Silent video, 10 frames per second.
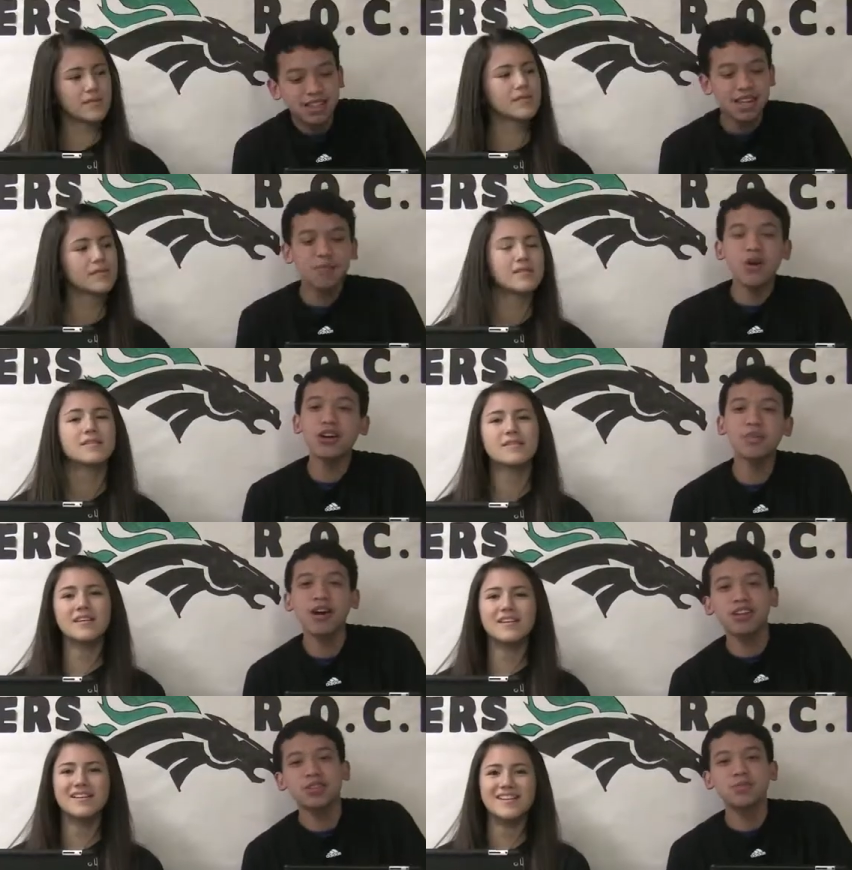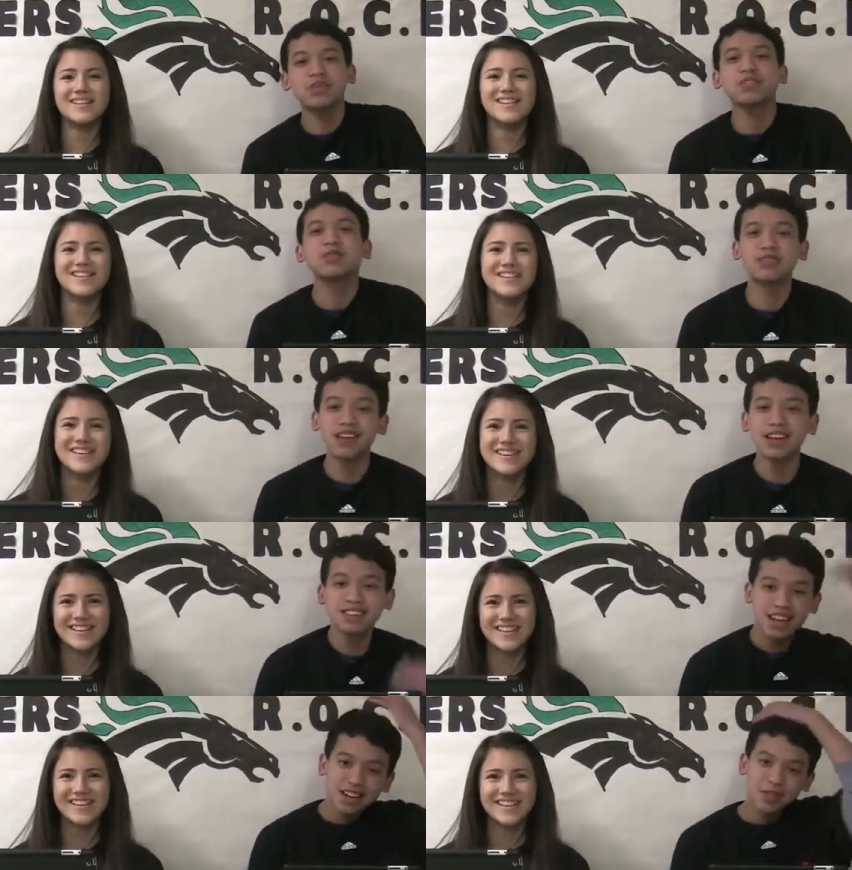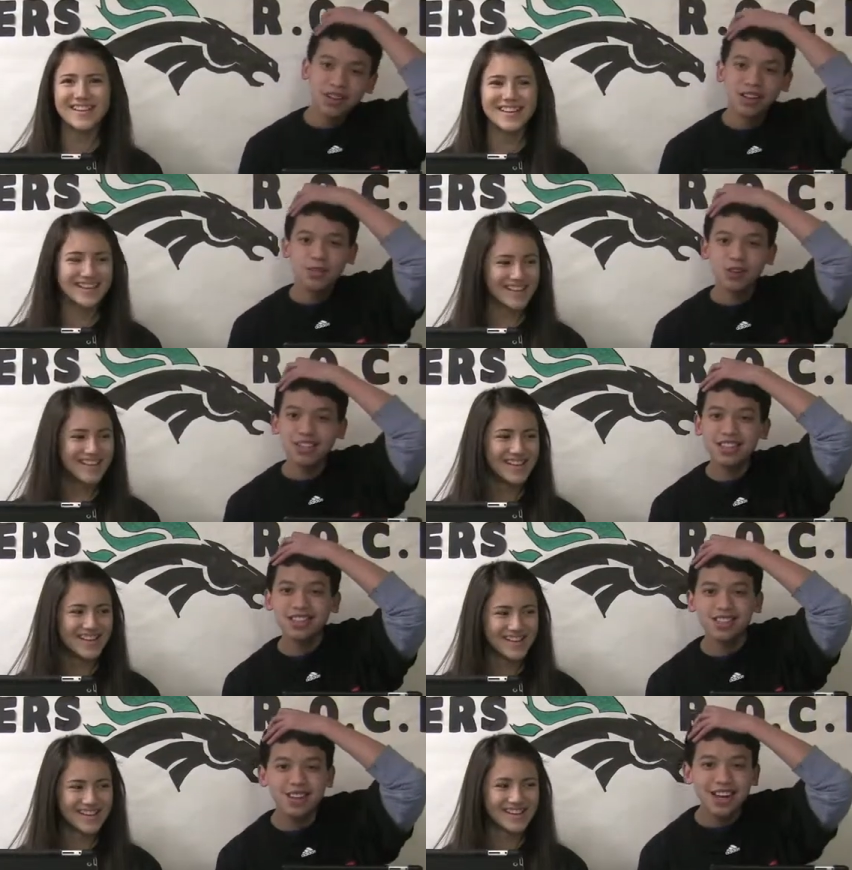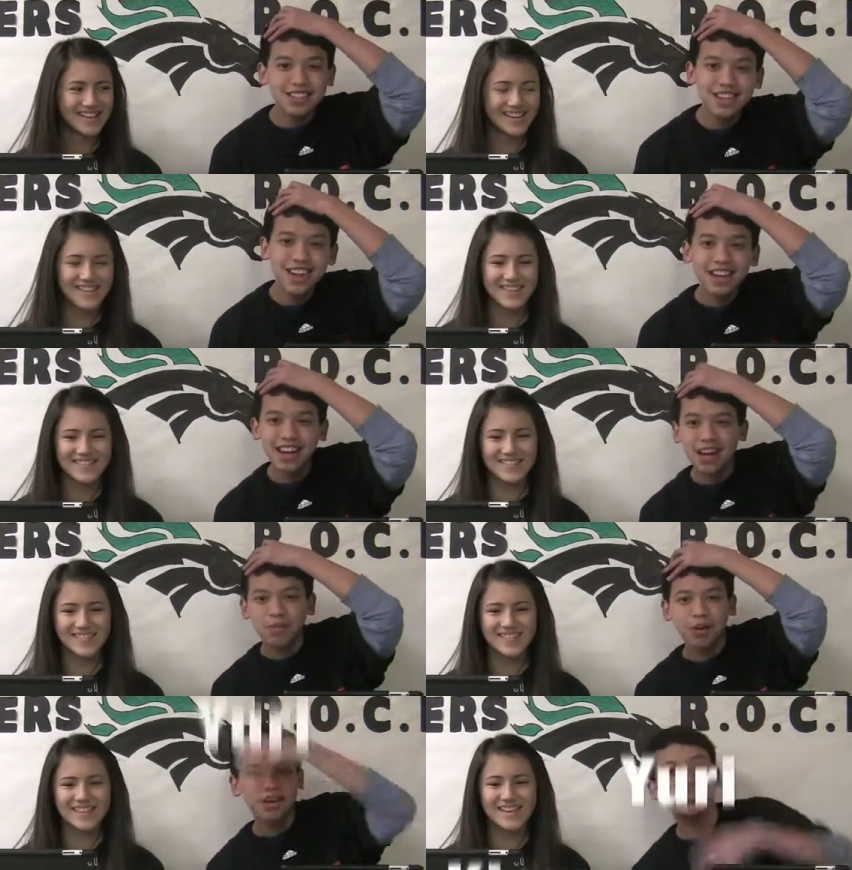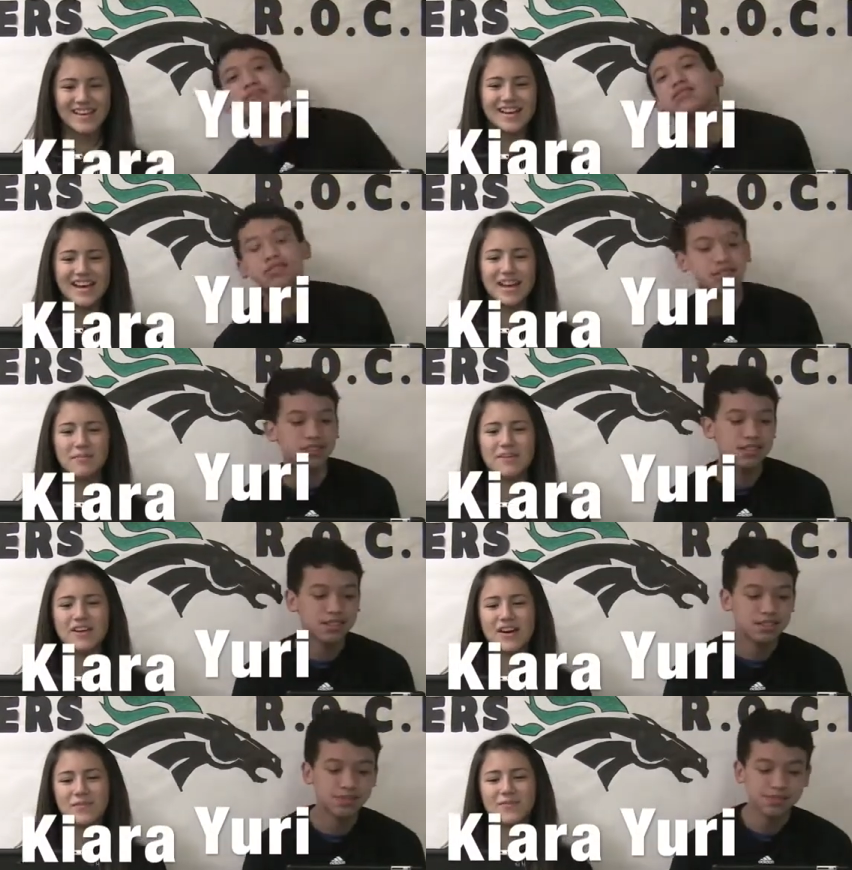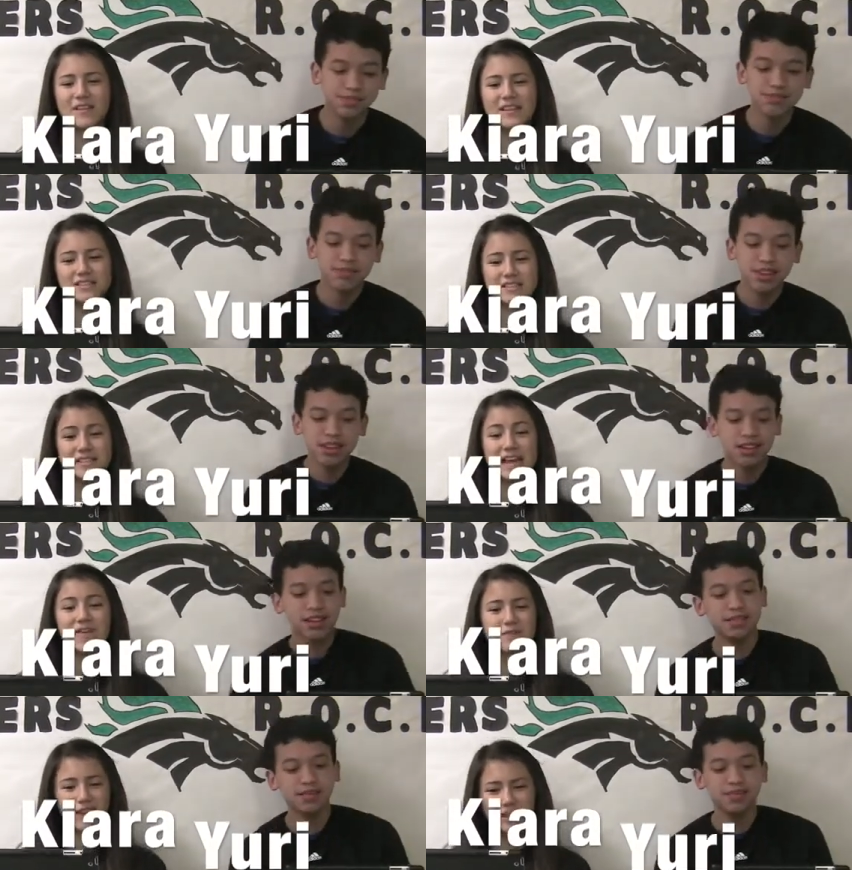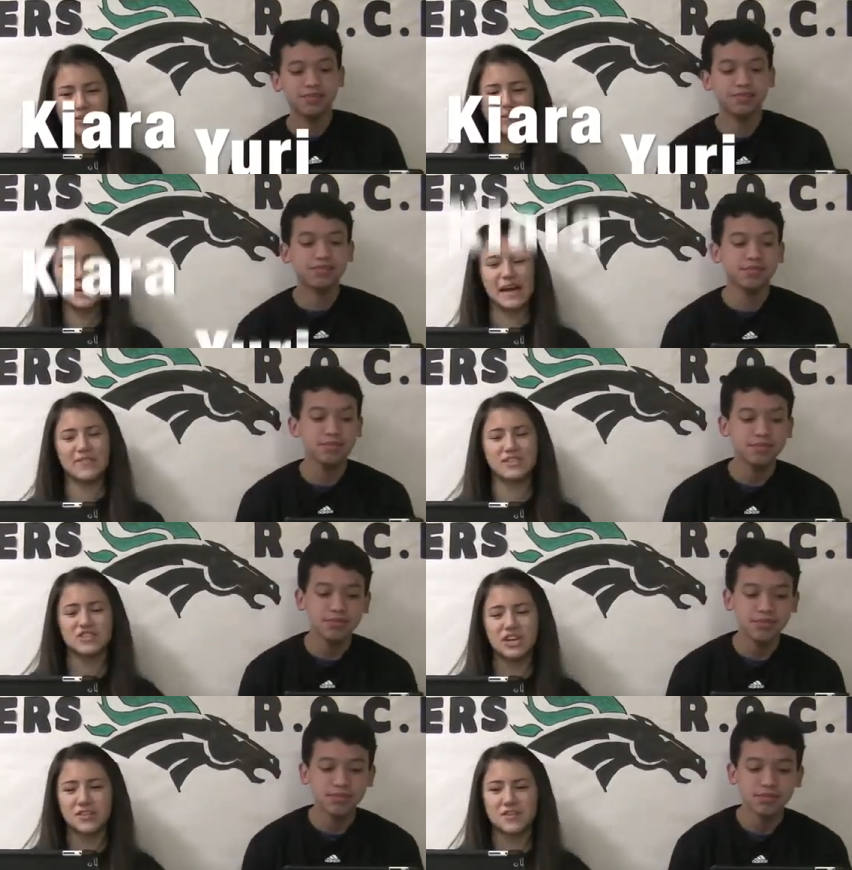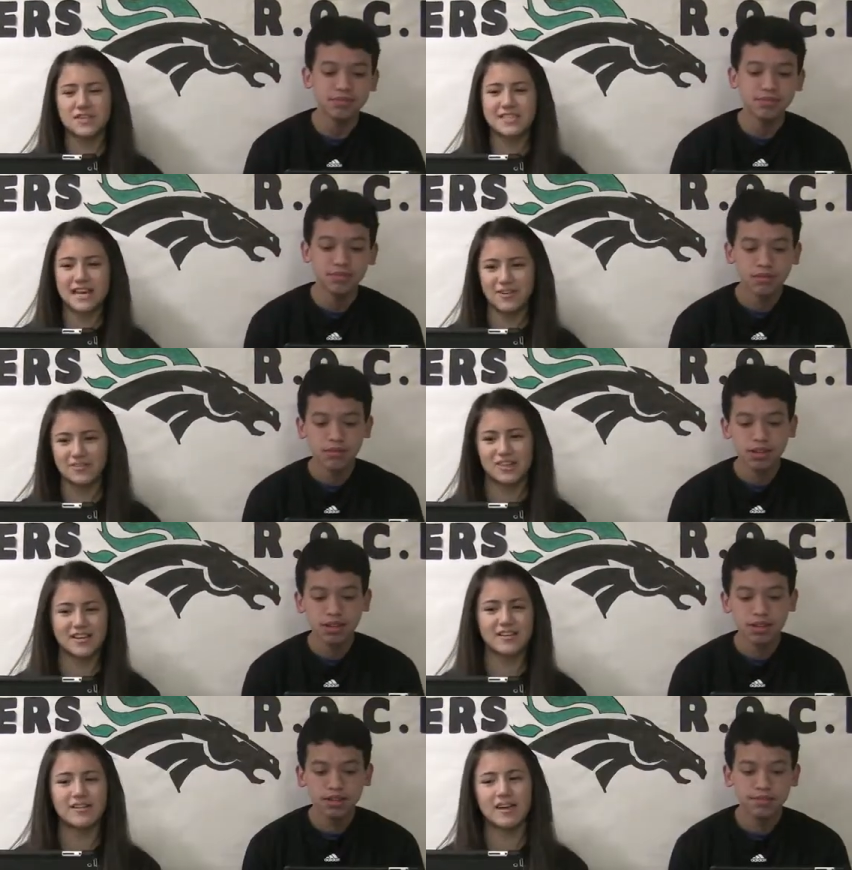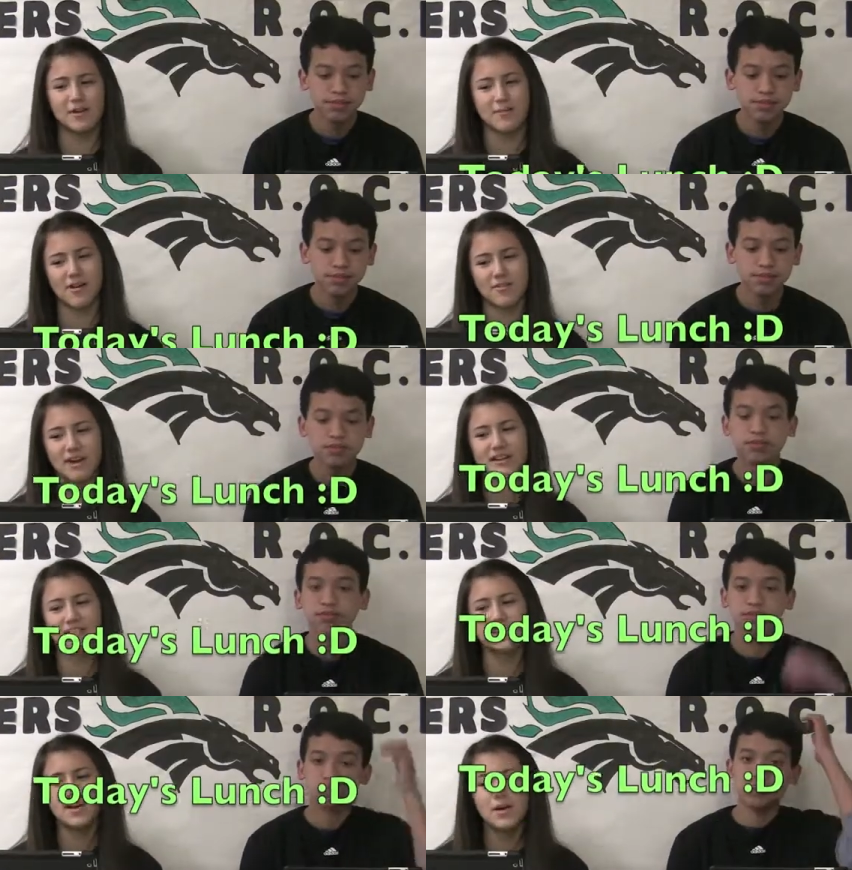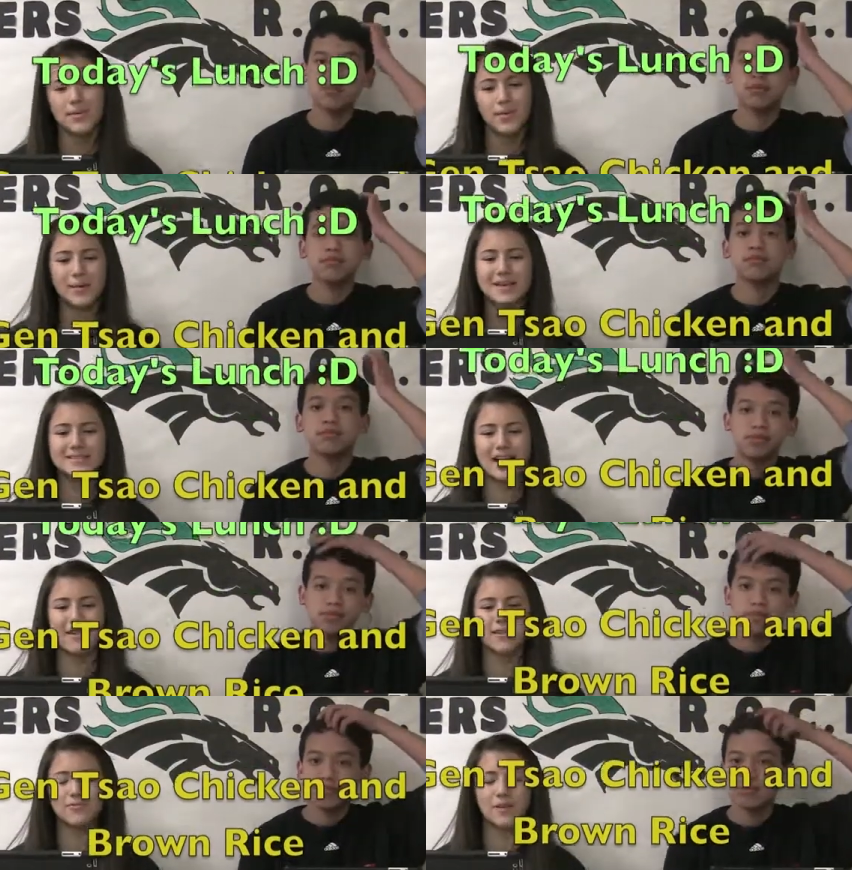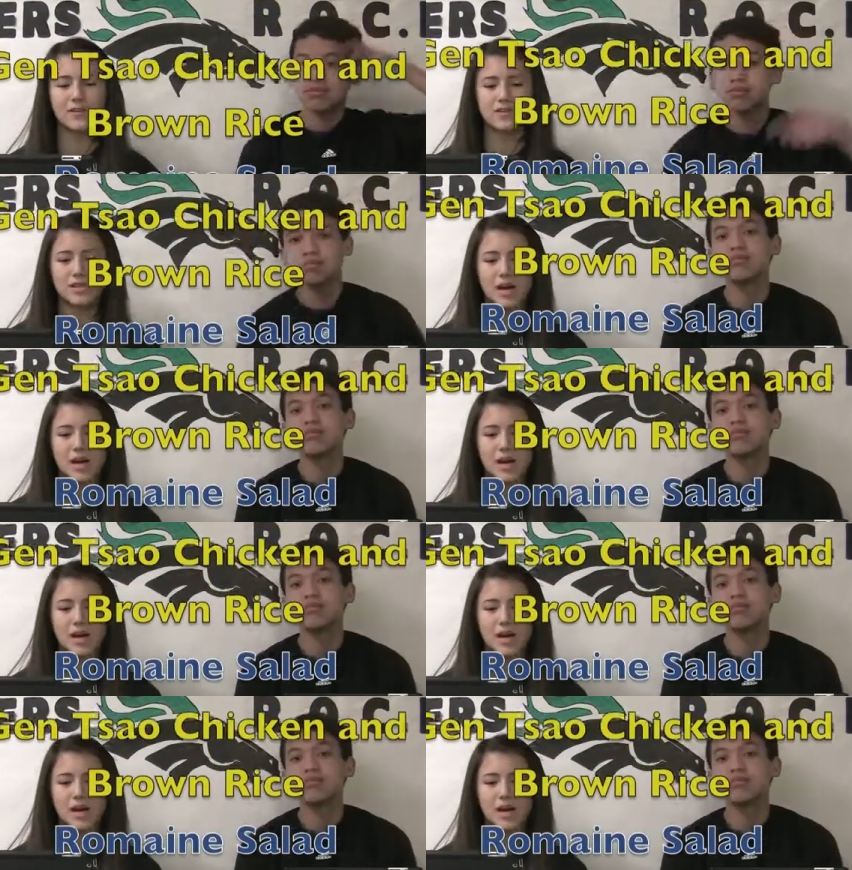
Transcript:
Speaker 1: Good morning, Parkrose Mosco. Today is January 14th and today is an 8 day. I'm Yuri.
Speaker 2: And I'm Kiara. For today for lunch we'll be having General Tsao chicken and brown rice, romaine salad, relish